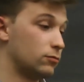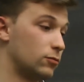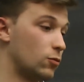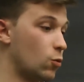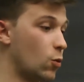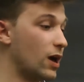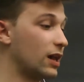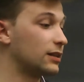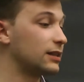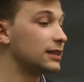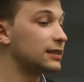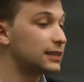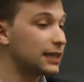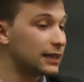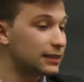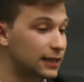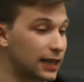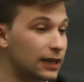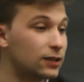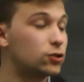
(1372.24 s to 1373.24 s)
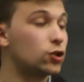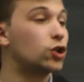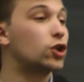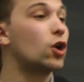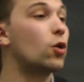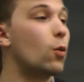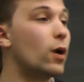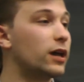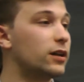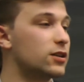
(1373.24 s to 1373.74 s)
they took
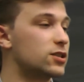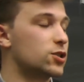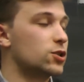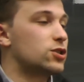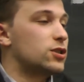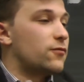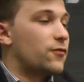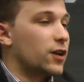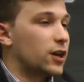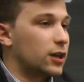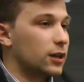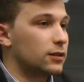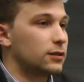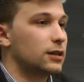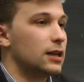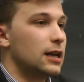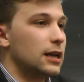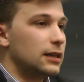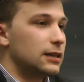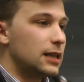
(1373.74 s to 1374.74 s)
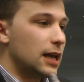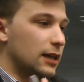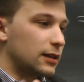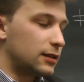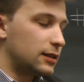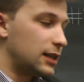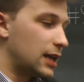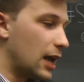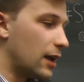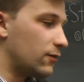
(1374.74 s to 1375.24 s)
away the certificate
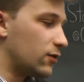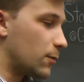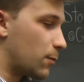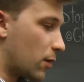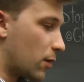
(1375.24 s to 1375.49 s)
that gave the